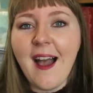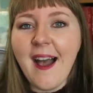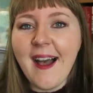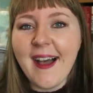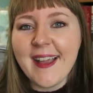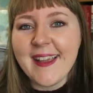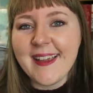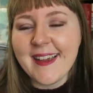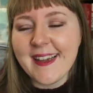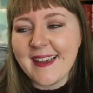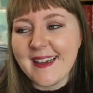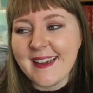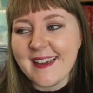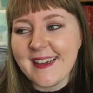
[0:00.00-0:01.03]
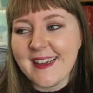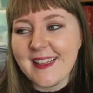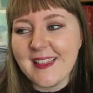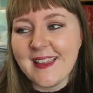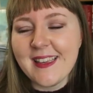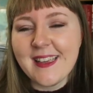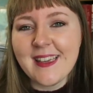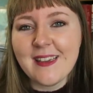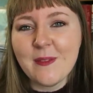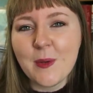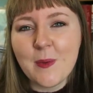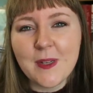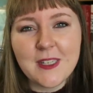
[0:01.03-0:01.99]
I think
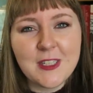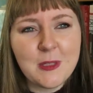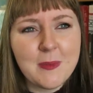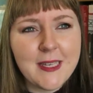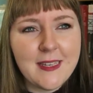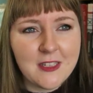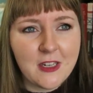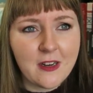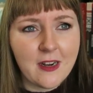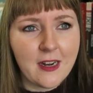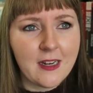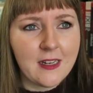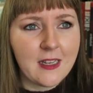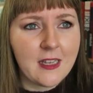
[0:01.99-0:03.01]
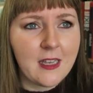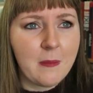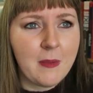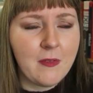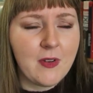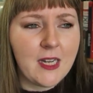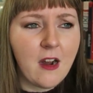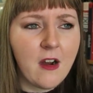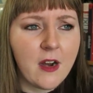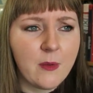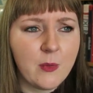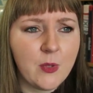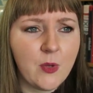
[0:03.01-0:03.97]
we want it to be easier, and it can be really
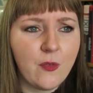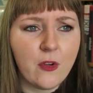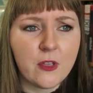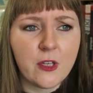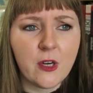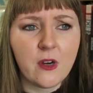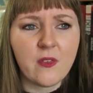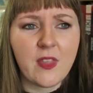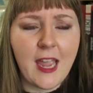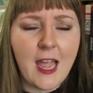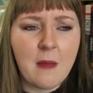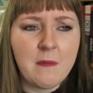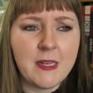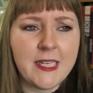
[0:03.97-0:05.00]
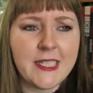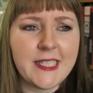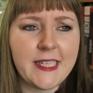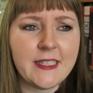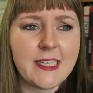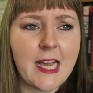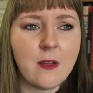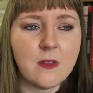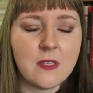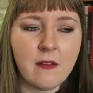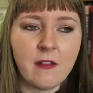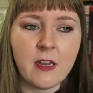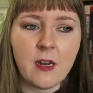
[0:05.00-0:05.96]
hard when you're folding over the hem and knitting it down.
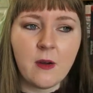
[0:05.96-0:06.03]
So